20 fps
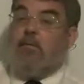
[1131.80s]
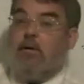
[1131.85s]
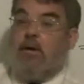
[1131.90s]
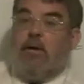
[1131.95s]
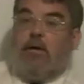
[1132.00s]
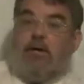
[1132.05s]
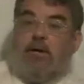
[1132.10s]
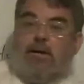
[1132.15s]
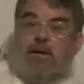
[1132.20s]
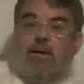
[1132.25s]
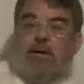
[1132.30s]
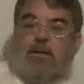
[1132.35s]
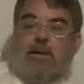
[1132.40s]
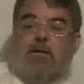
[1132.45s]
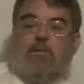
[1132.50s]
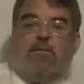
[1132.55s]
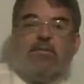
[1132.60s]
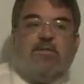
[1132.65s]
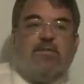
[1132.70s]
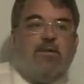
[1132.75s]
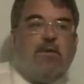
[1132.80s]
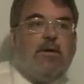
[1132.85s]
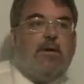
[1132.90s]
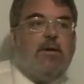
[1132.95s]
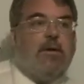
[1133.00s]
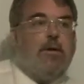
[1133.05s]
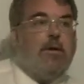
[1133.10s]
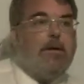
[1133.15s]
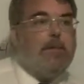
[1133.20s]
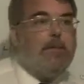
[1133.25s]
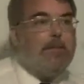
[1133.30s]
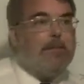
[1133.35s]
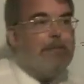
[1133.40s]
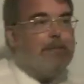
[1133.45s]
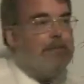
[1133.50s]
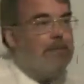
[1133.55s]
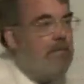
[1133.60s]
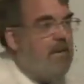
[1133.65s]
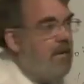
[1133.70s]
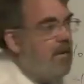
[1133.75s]
Well, again, that was the
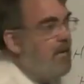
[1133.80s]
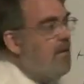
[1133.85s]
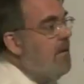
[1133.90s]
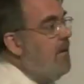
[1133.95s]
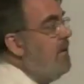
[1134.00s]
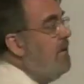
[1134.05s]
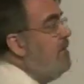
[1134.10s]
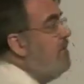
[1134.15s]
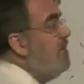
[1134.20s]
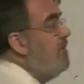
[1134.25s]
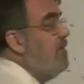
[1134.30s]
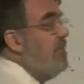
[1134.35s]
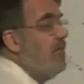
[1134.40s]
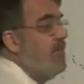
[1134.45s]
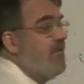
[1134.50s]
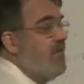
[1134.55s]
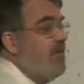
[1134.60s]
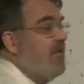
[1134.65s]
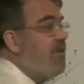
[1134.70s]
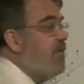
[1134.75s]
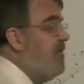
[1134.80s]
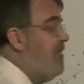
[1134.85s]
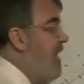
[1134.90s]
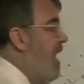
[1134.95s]
due to residual